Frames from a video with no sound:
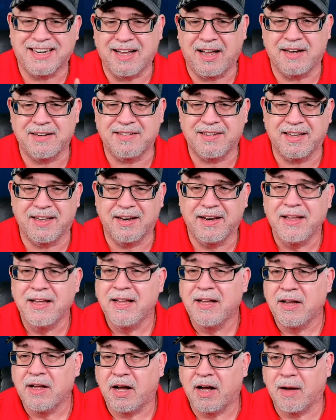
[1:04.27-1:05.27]
content,
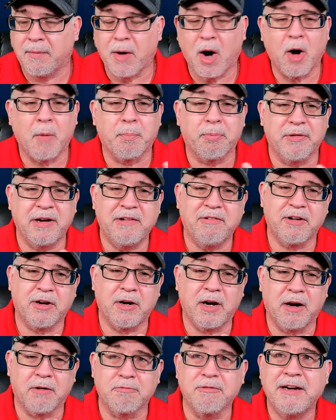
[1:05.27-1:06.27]
um, our pre
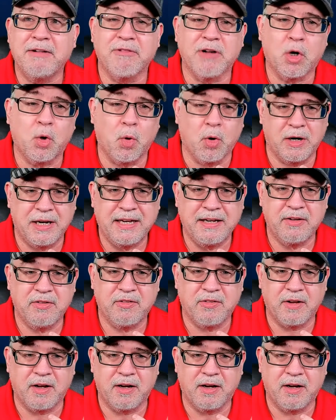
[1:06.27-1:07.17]
our re-recordings,